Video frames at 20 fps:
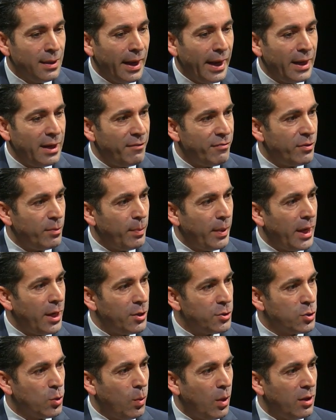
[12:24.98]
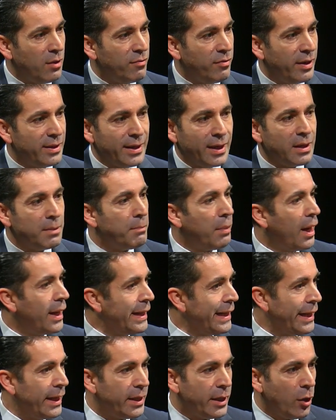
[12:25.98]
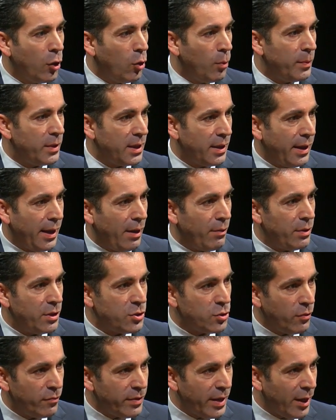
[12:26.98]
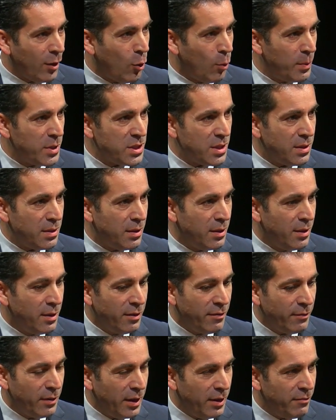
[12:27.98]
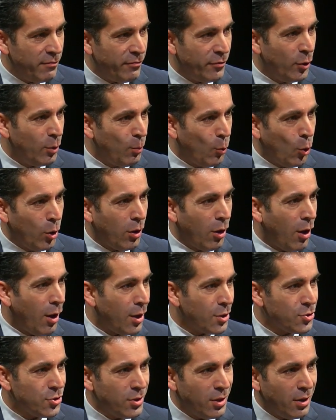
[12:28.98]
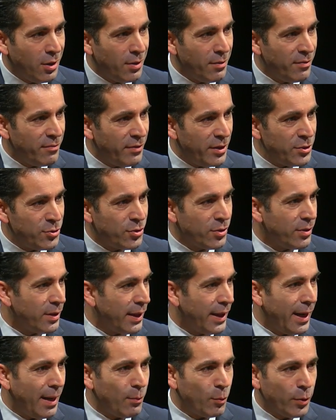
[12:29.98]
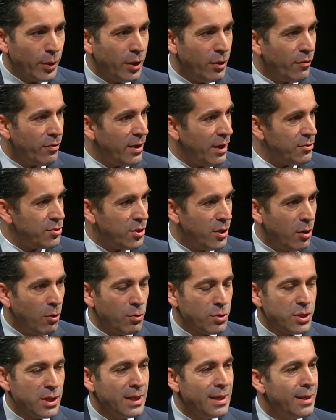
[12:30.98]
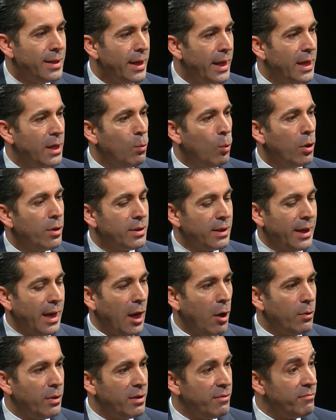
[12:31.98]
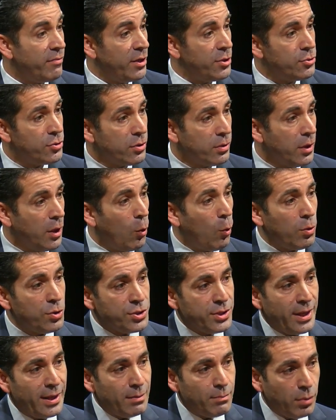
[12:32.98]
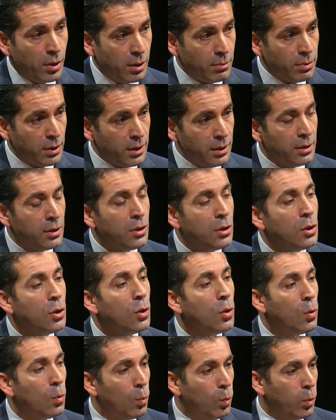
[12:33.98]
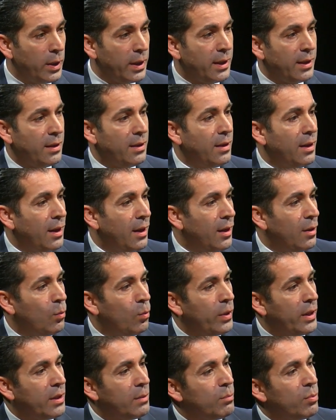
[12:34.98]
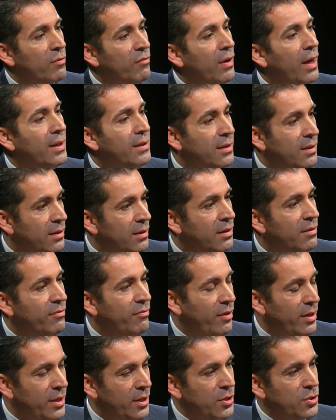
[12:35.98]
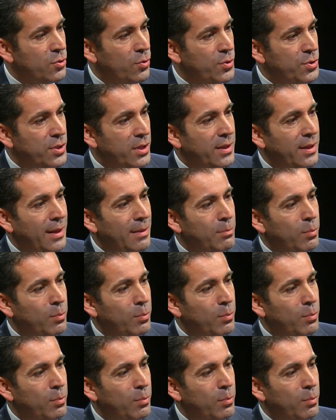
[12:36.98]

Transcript: and if the buyer is qualified, they can buy any home in the county. So if that home is in Fillmore, Oxnard, Ventura, Camarillo, Thousand Oaks, anywhere in the county of Ventura or Santa Barbara, we can provide the funding source at that